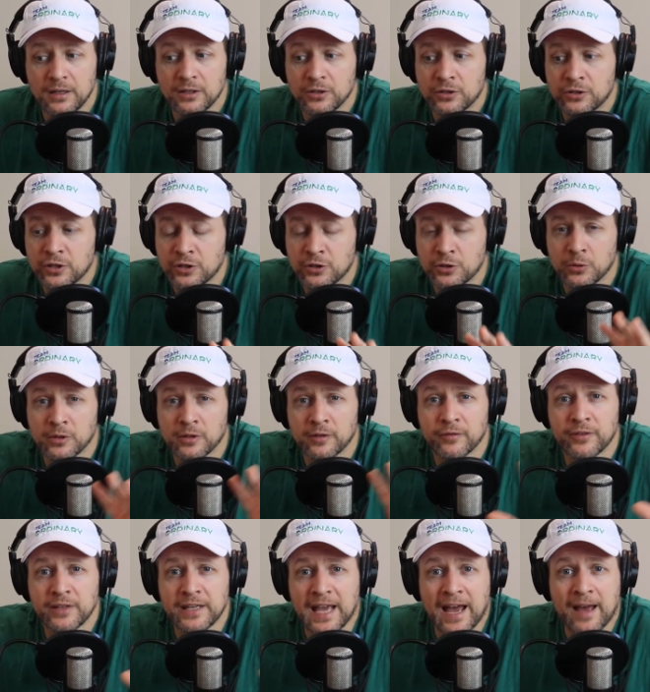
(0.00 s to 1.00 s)
just sort
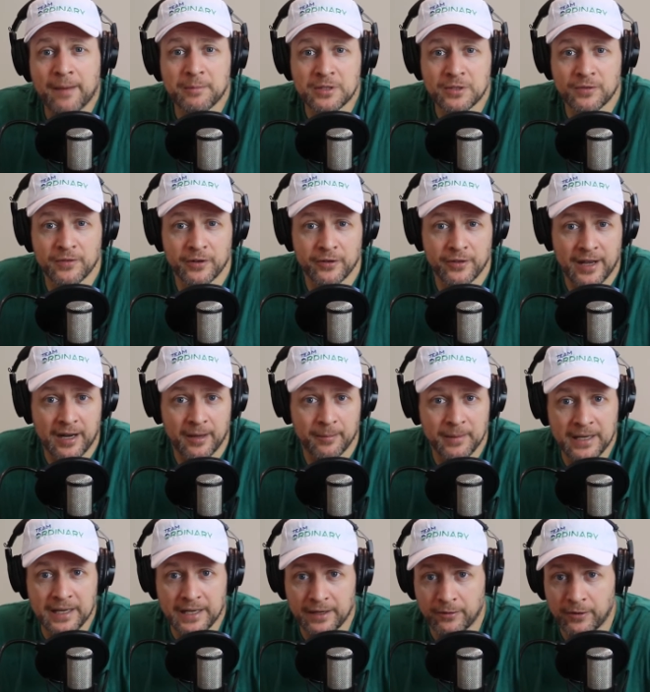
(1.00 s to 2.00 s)
of the atmosphere that I'm
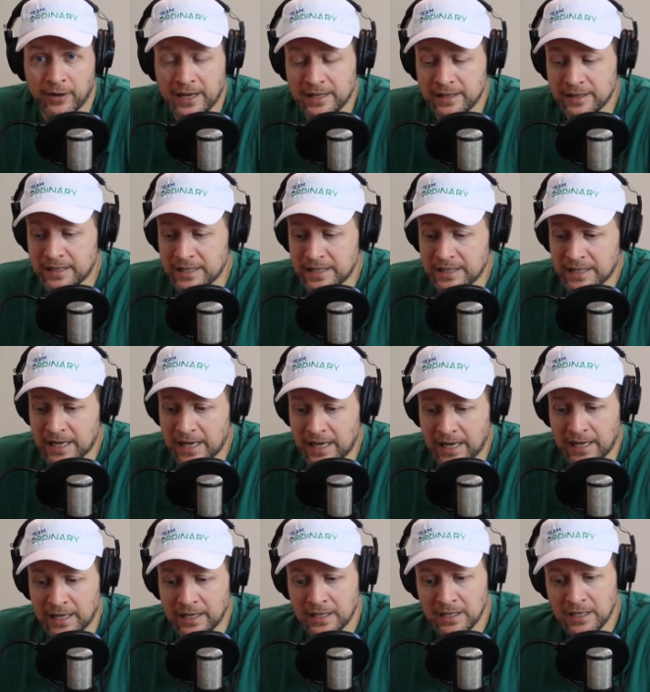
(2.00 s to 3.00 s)
in, right?
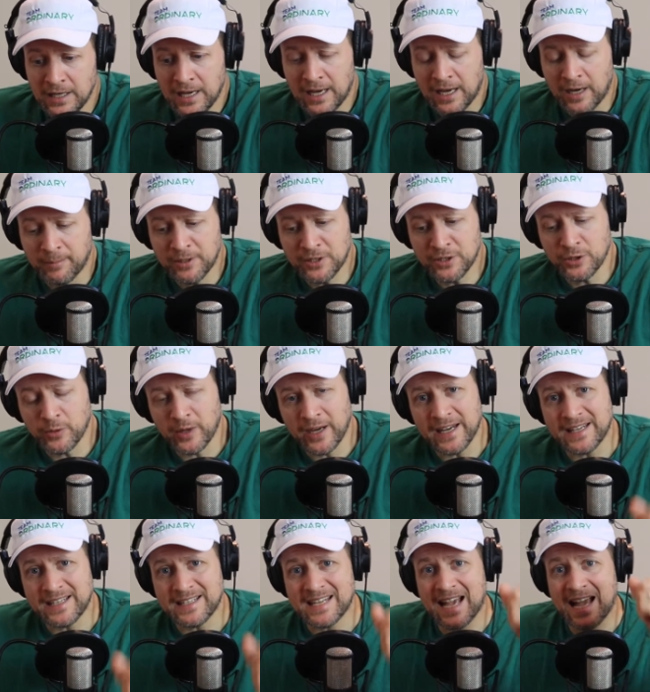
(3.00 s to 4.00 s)
How much do I
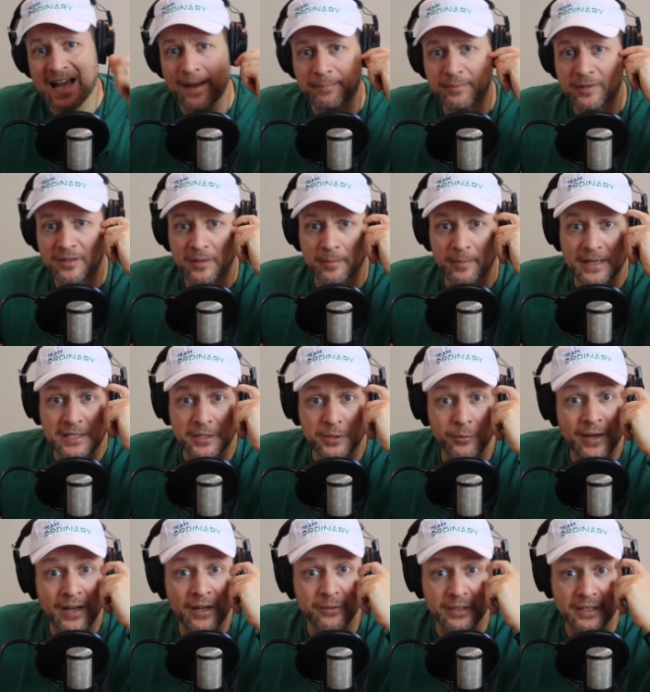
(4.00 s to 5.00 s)
adapt to my
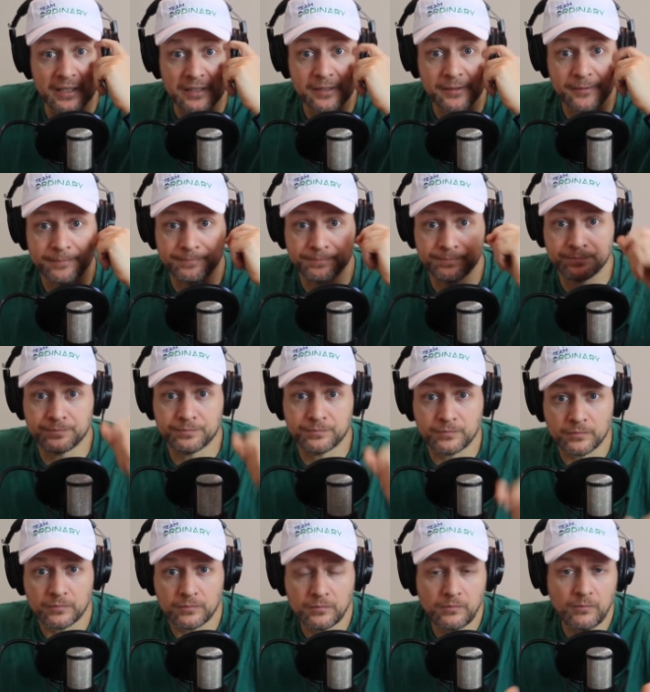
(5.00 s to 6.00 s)
surroundings
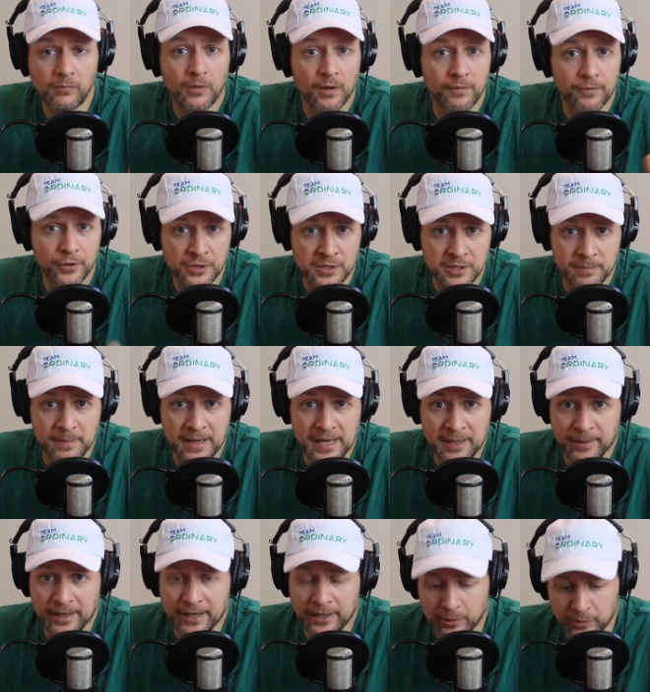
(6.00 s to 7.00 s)
versus make
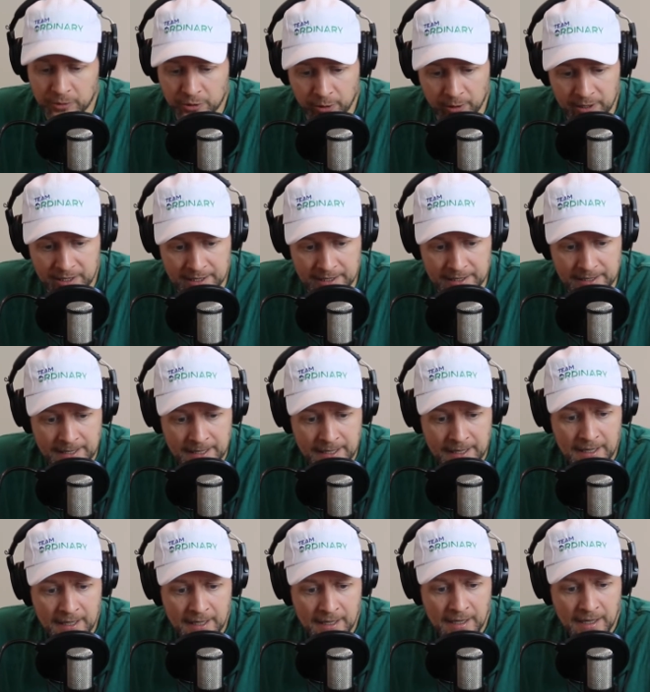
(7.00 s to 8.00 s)
my own choices?
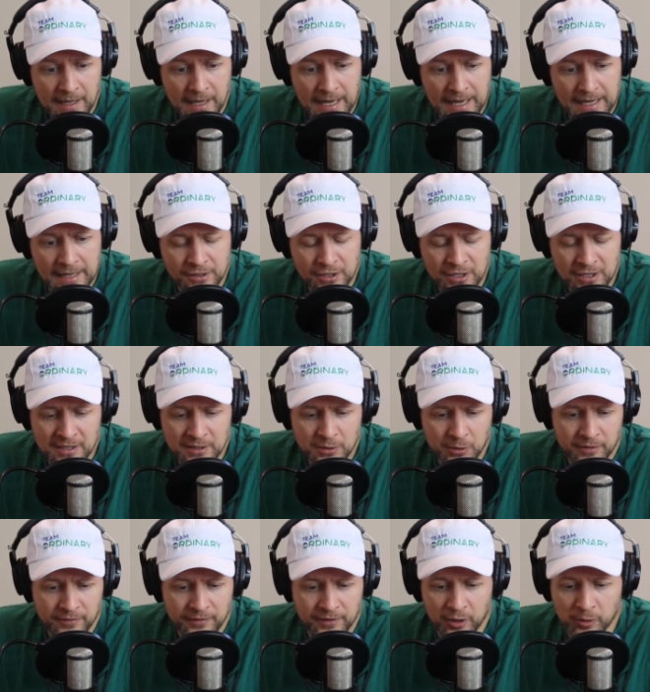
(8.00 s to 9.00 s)
And it's just
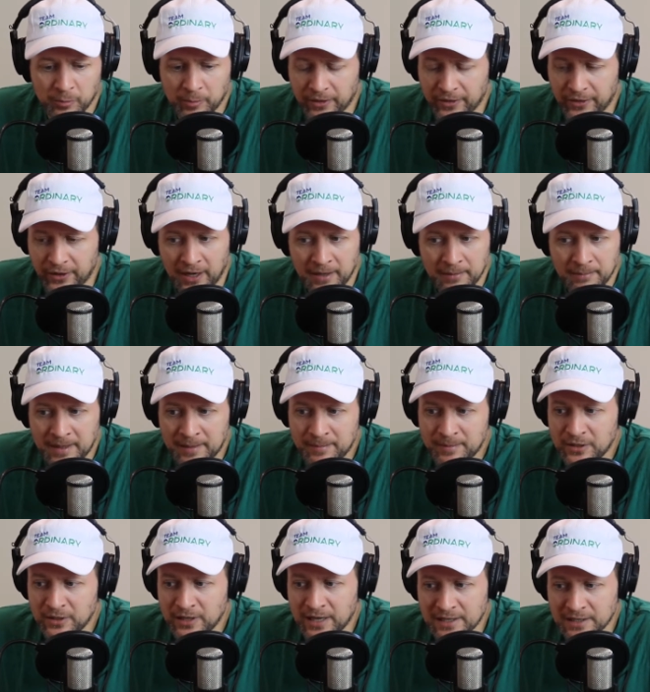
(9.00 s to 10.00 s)
sort of an open thought.
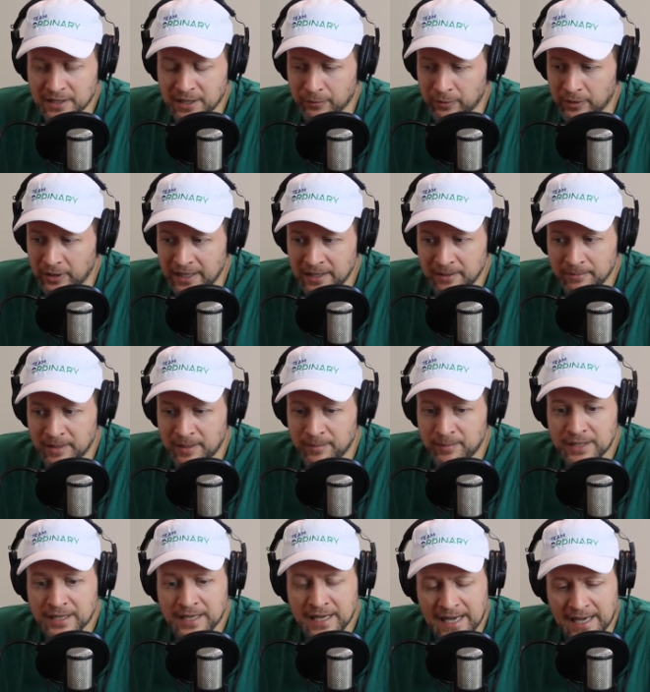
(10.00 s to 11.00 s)
Maybe you guys can relate,
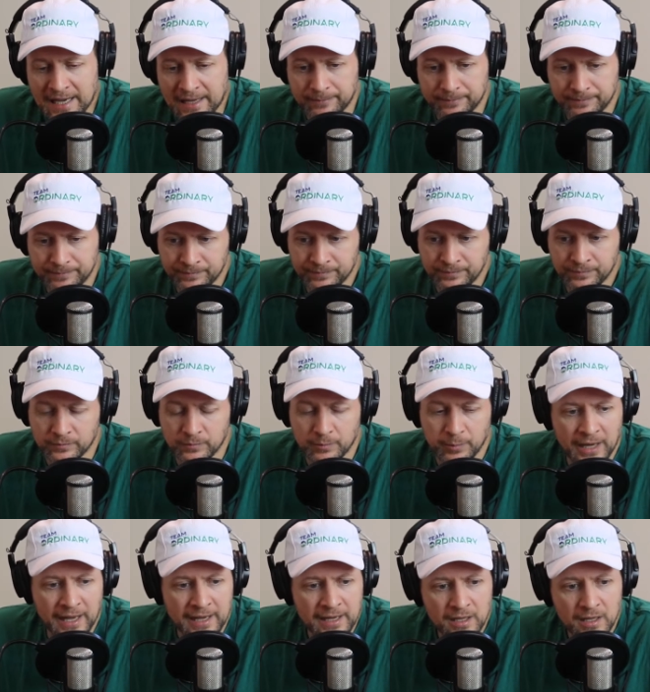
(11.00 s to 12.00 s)
maybe you can't.
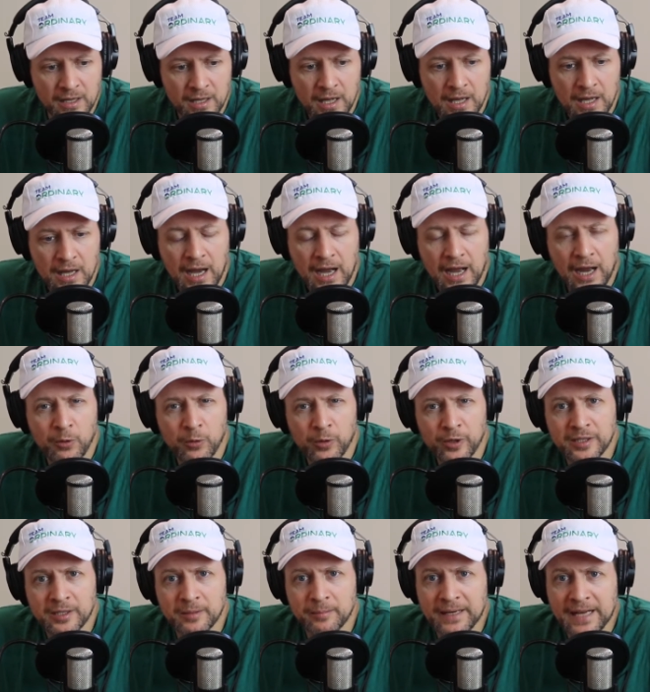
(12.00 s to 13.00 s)
But I
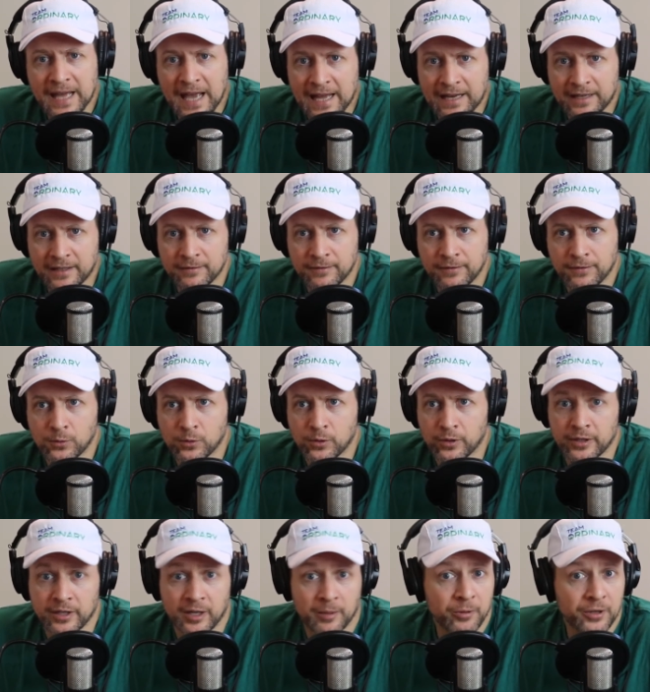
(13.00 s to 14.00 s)
worked in Manhattan
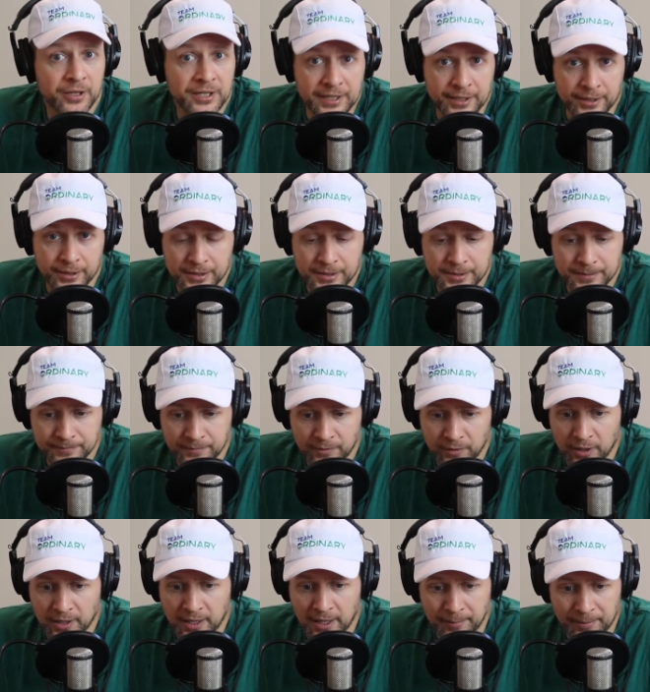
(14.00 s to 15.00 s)
for a number of years
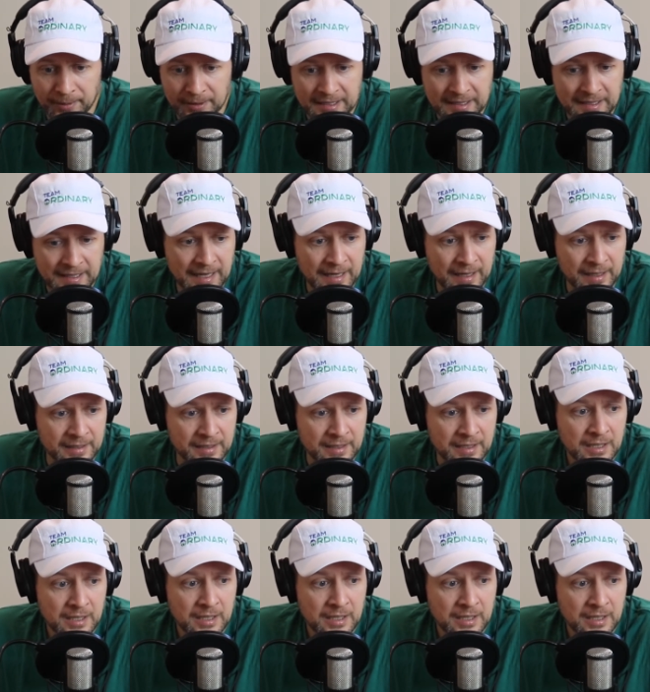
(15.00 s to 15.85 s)
for a company and